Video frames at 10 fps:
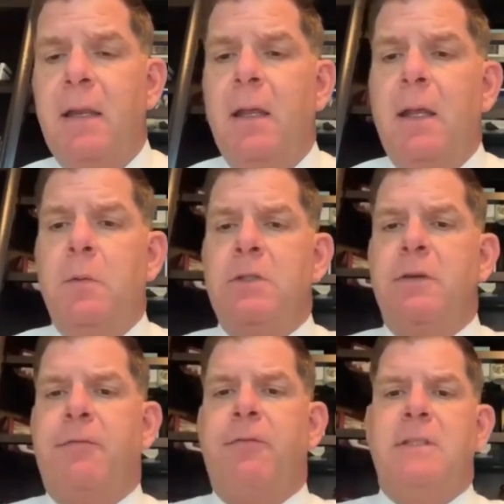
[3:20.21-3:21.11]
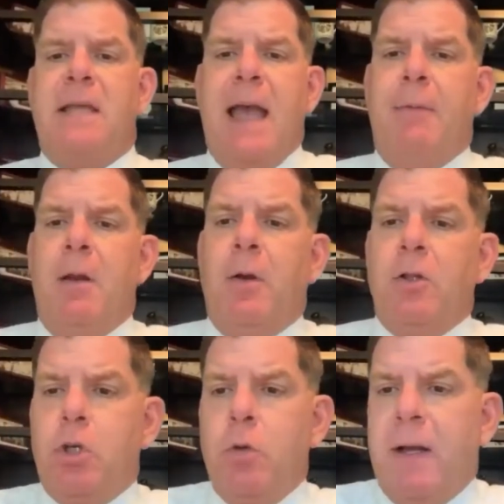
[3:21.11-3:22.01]
It was the first time in
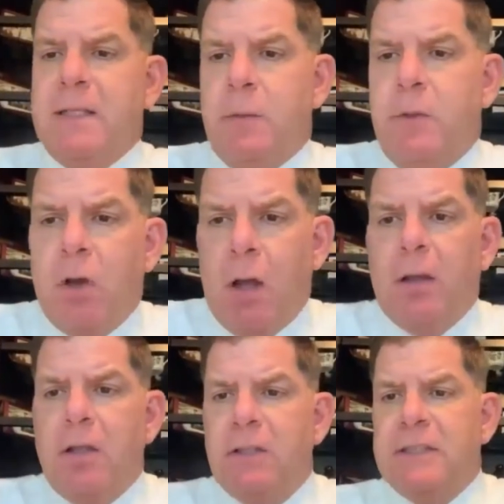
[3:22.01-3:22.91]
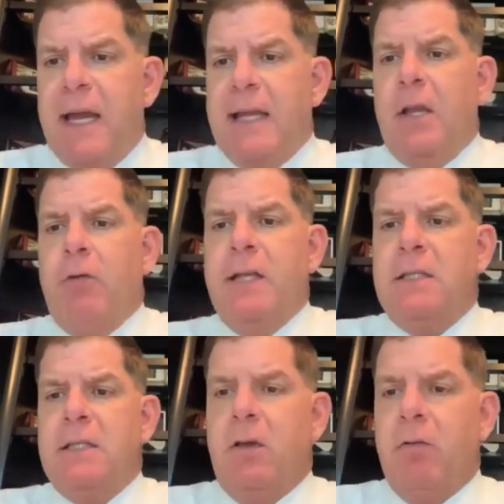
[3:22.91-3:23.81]
about 2 months that we saw a little slight increase
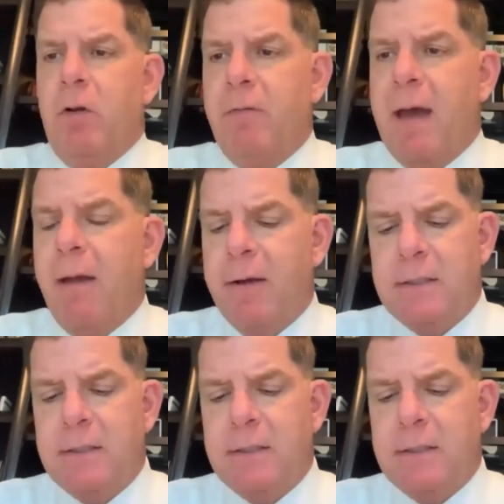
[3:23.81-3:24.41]
in coronavirus.